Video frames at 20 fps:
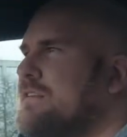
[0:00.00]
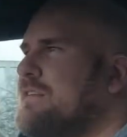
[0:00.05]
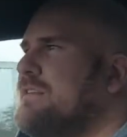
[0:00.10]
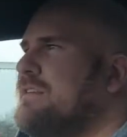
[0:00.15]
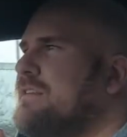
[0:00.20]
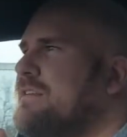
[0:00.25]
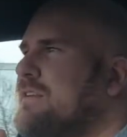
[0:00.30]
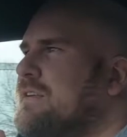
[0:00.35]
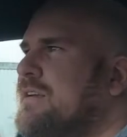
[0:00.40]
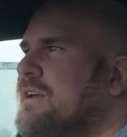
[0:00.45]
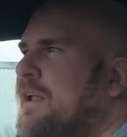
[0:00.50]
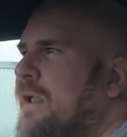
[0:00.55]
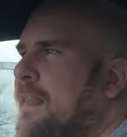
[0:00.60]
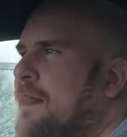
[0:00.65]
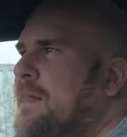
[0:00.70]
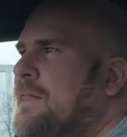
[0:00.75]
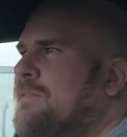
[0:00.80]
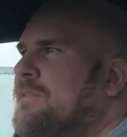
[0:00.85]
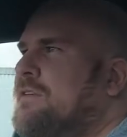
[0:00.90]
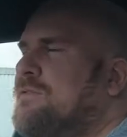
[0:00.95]
And
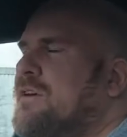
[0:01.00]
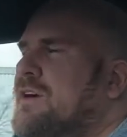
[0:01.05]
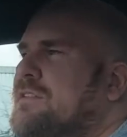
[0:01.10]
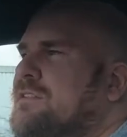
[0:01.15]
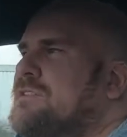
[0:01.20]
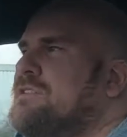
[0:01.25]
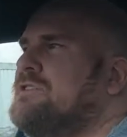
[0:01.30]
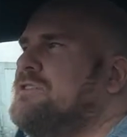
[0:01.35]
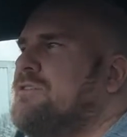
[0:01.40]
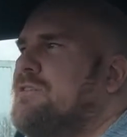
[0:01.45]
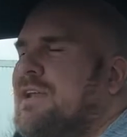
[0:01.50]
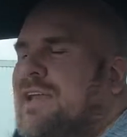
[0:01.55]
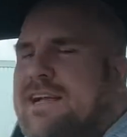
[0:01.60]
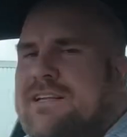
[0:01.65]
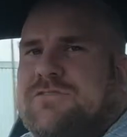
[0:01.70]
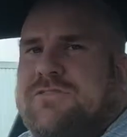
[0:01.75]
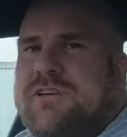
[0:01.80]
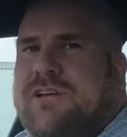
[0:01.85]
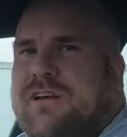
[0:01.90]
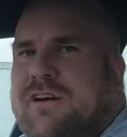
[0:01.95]
the advantage of
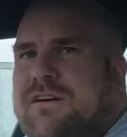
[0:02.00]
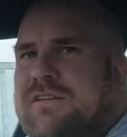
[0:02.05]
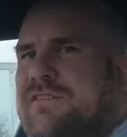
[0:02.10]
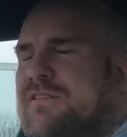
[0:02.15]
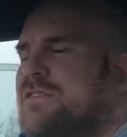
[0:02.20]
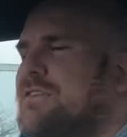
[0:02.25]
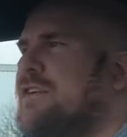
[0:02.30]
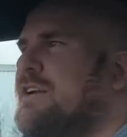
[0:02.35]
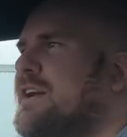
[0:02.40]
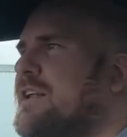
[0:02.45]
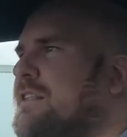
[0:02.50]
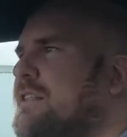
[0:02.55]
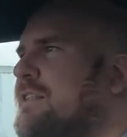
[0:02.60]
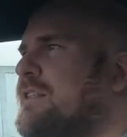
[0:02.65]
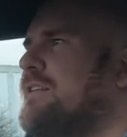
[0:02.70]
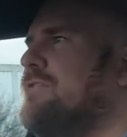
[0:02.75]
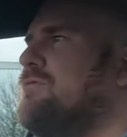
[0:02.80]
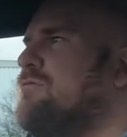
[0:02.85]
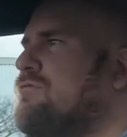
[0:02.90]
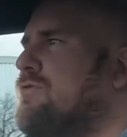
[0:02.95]
electric cars is you get
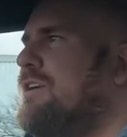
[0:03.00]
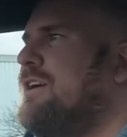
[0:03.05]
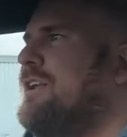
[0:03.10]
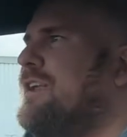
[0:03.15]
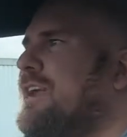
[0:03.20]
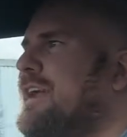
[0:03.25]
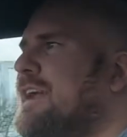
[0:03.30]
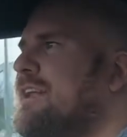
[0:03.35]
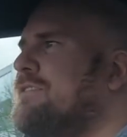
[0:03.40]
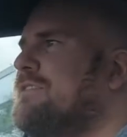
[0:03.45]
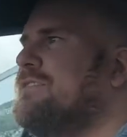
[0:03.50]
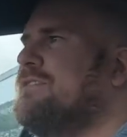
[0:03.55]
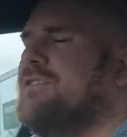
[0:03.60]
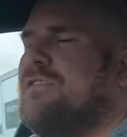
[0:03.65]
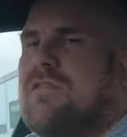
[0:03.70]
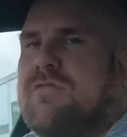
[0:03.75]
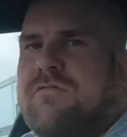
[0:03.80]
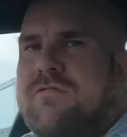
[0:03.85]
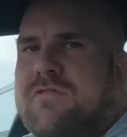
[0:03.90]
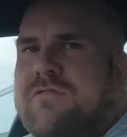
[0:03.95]
the really
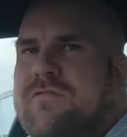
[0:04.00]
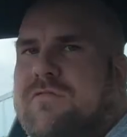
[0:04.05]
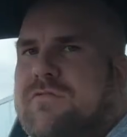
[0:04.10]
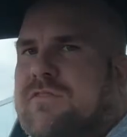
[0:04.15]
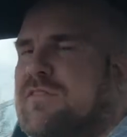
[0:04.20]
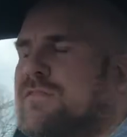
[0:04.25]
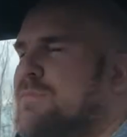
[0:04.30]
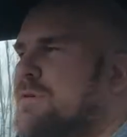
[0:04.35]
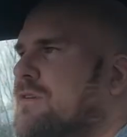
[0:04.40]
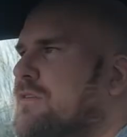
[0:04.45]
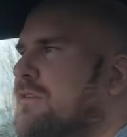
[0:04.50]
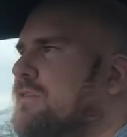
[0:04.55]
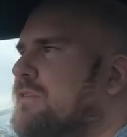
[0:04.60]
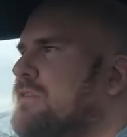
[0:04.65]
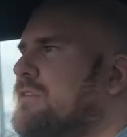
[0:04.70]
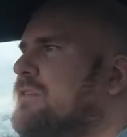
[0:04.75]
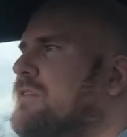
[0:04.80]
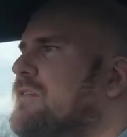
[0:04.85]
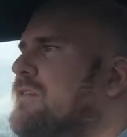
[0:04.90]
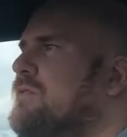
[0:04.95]
instant throttle
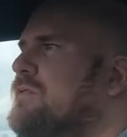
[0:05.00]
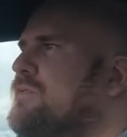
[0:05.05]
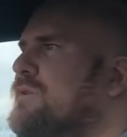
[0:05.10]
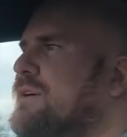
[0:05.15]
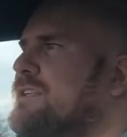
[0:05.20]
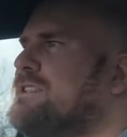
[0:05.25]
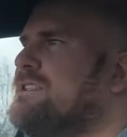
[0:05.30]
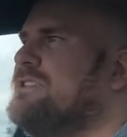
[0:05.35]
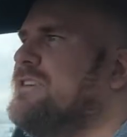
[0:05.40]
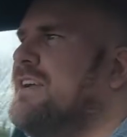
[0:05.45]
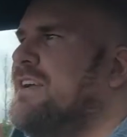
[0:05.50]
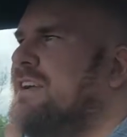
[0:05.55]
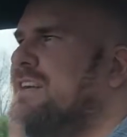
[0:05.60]
response, which